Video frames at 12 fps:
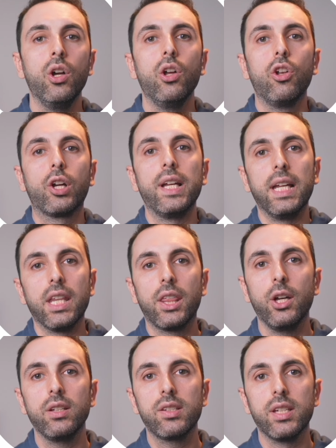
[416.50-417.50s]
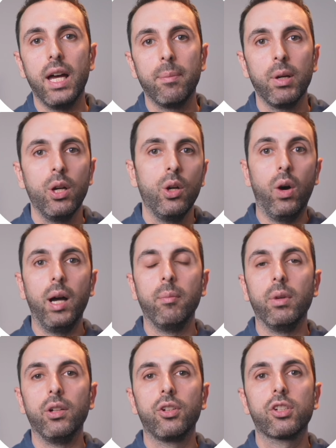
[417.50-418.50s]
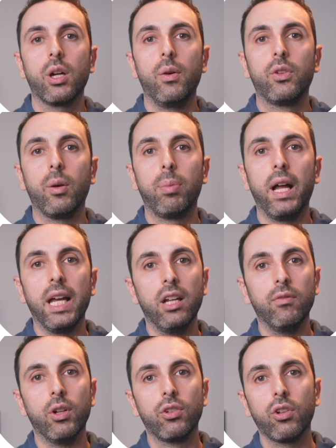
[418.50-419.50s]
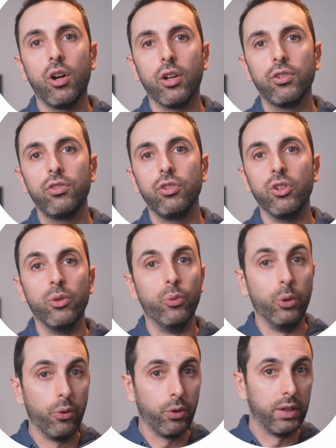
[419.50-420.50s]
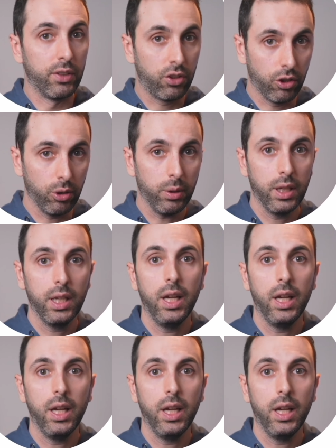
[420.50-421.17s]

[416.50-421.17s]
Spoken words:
Looking at the third step, I'm just going to apply inverse cos to root 3 over 2